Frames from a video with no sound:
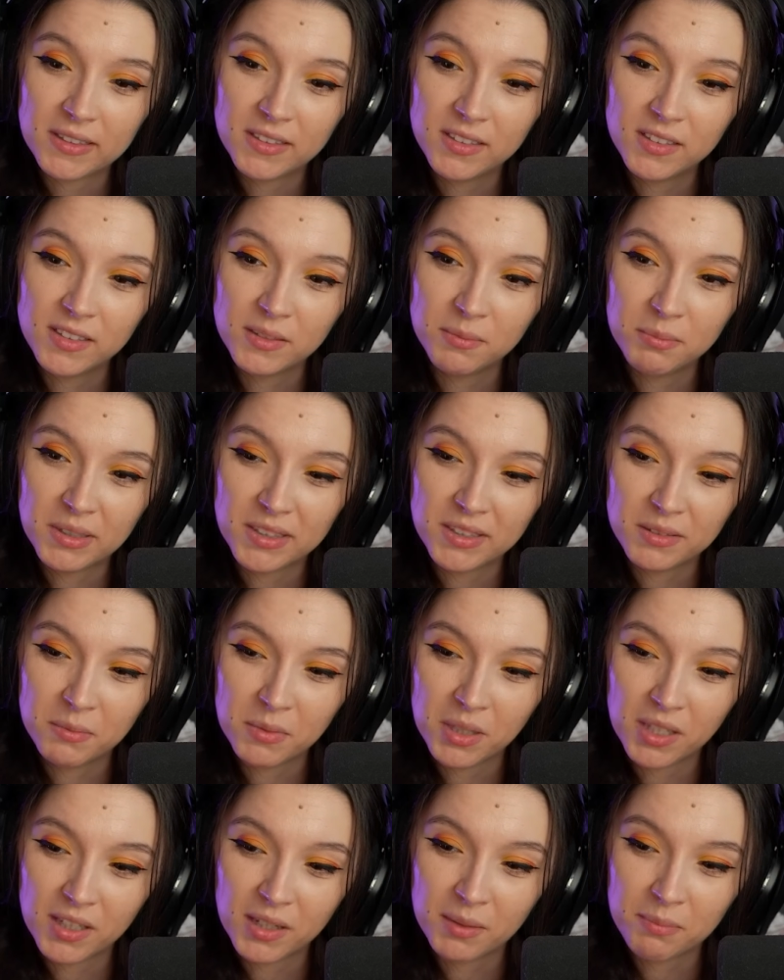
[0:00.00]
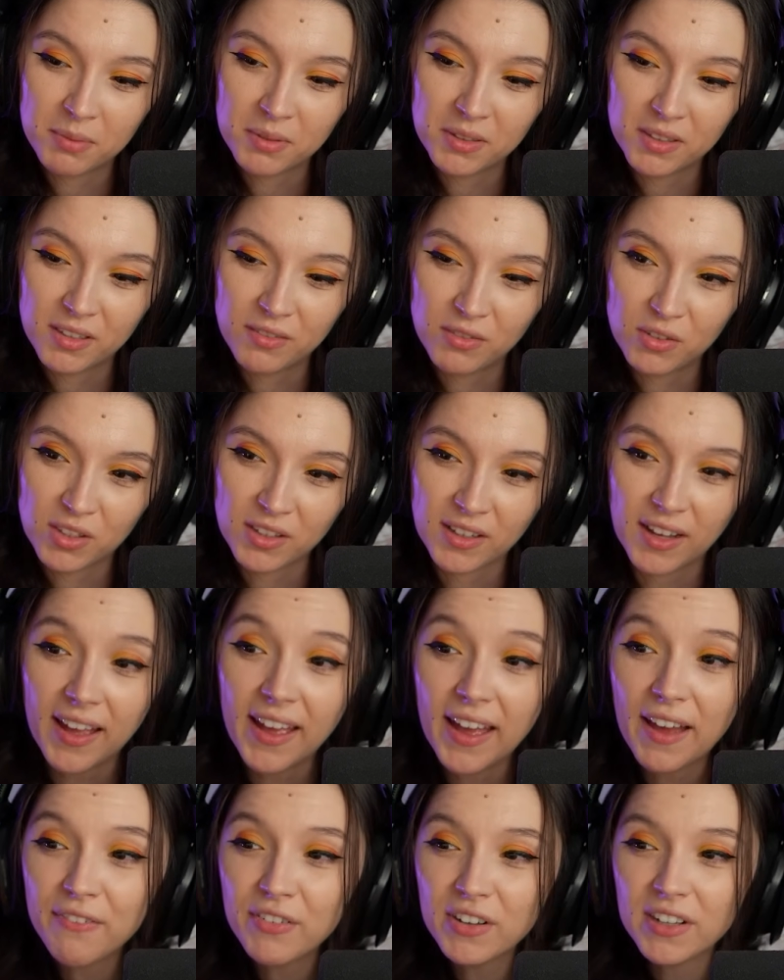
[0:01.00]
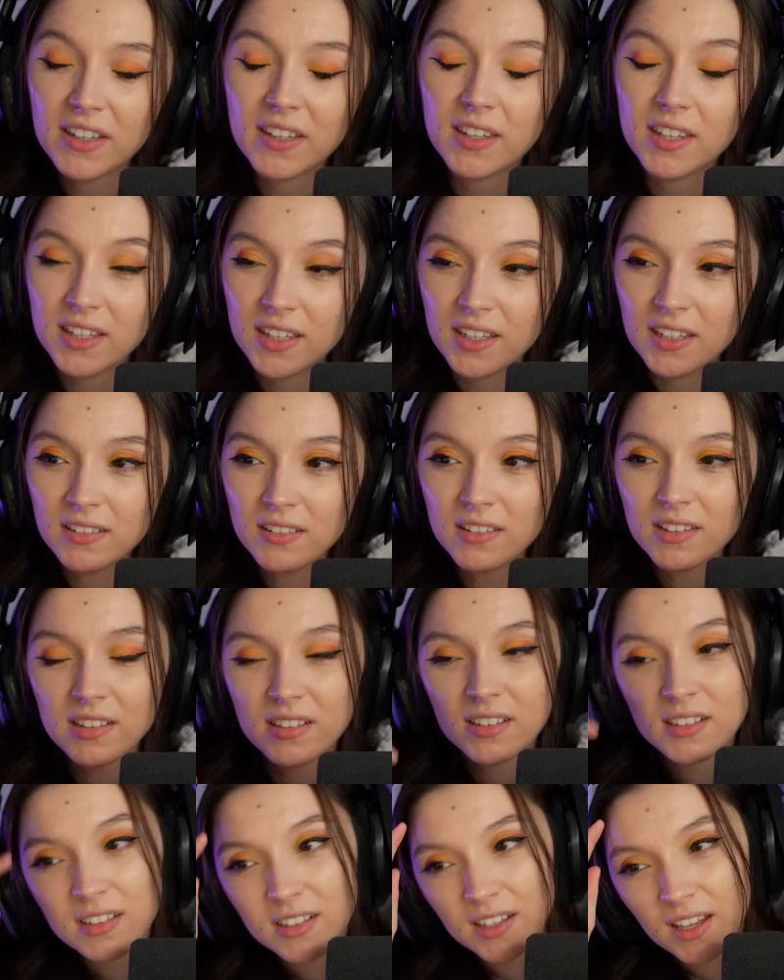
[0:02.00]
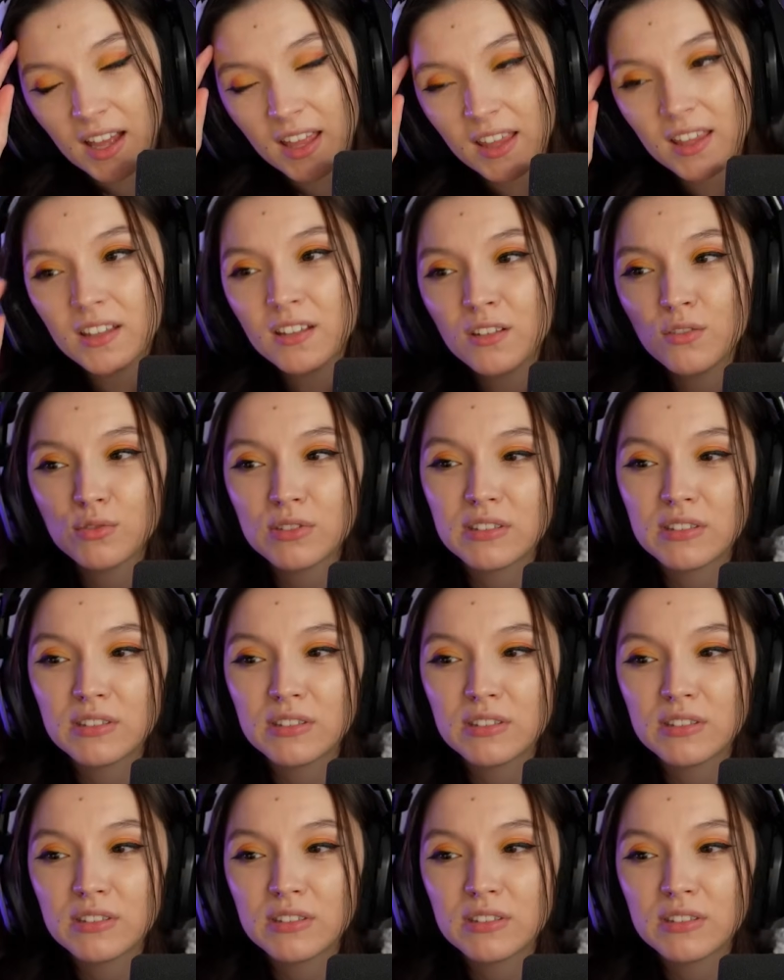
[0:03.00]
the by the makeup and everything. I have a kit. I can do